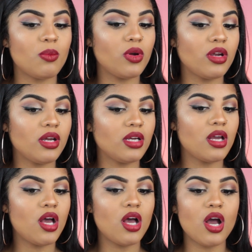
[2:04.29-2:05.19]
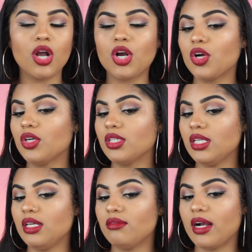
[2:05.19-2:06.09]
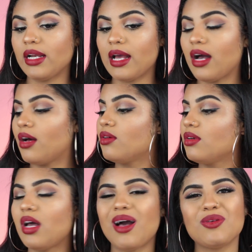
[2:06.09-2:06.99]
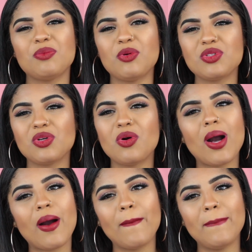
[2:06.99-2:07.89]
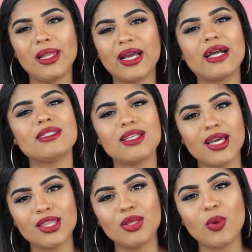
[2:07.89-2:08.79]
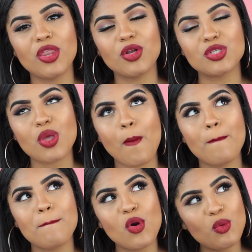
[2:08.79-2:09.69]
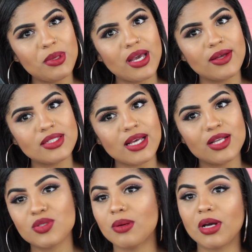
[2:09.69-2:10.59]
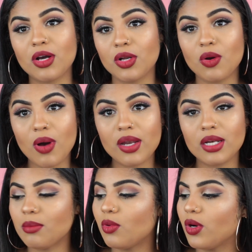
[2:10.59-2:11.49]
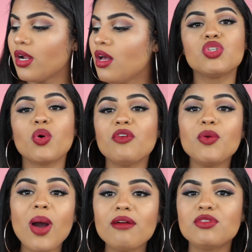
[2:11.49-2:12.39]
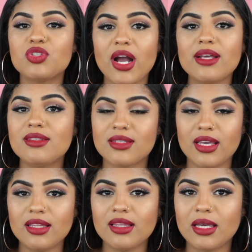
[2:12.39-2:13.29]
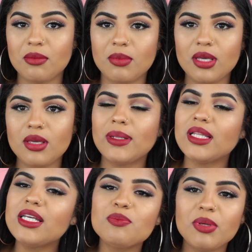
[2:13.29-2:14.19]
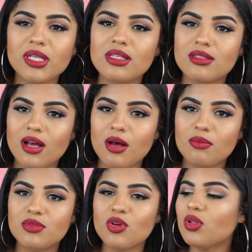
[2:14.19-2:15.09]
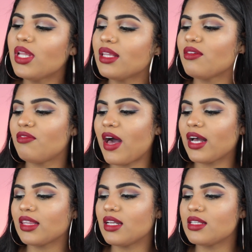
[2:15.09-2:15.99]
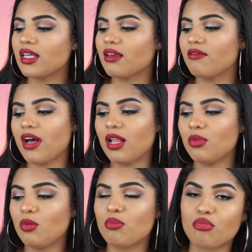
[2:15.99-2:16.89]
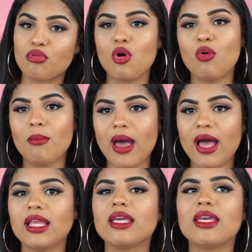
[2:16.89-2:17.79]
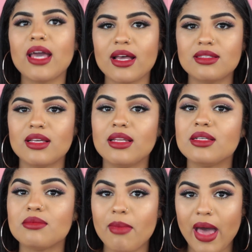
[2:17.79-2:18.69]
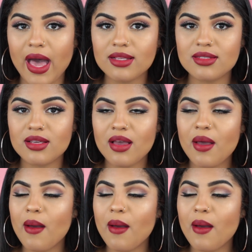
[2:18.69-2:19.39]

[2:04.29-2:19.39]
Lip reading: I'm wearing currently right now. I was supposed to go out, but like I said, the weather's poopy outside, so I'm not gonna go out anymore. So if you have dry skin like me, please pick this up. Don't let the fact that it's like Infallible Pro Matte, like yes, it is matte,